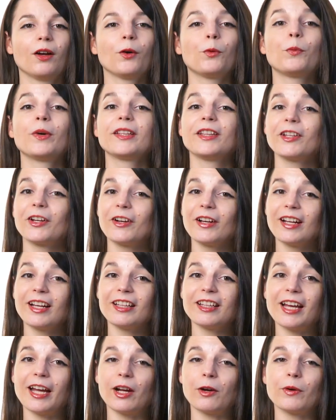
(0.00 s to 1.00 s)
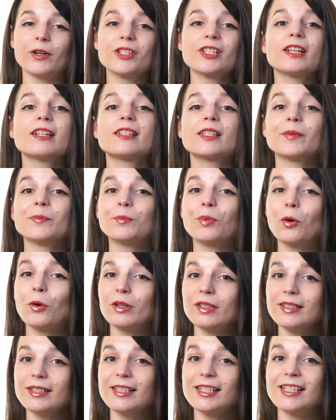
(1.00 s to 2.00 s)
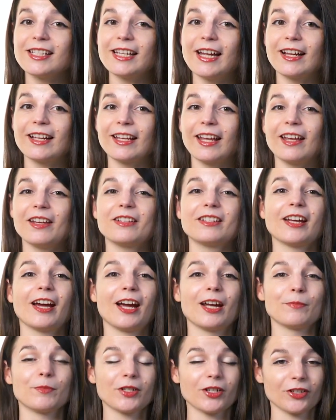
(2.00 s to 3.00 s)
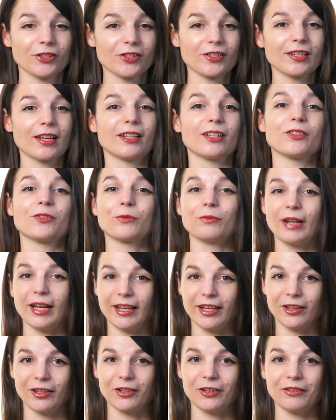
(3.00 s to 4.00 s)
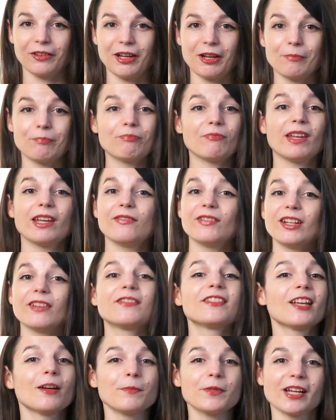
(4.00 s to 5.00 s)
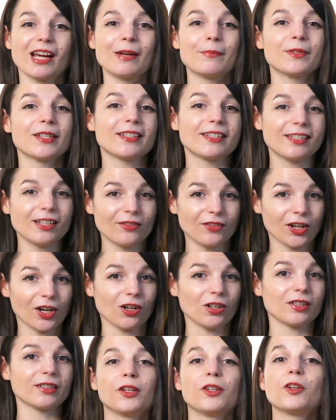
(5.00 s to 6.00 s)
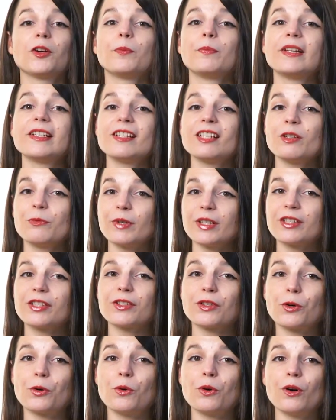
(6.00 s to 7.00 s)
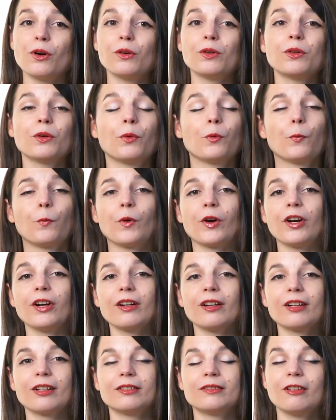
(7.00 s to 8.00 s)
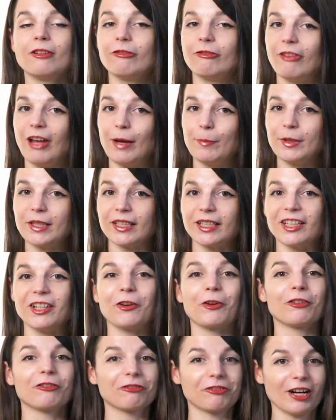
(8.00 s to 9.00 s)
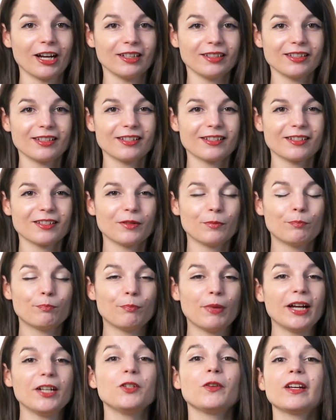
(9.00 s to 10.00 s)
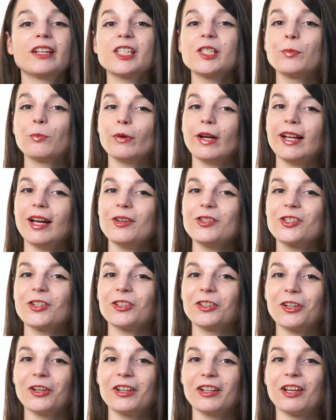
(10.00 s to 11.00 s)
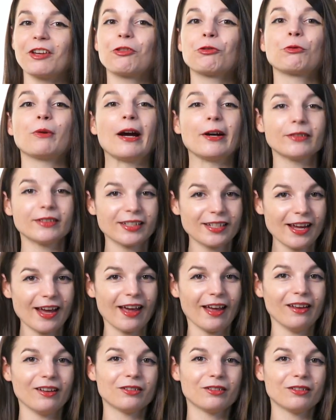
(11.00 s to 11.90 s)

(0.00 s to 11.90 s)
When learning a language, it's important to dedicate time to your studies regularly, even if sometimes it's difficult. You're busy with school, work, family, or friends, but you can spread out your learning throughout the day.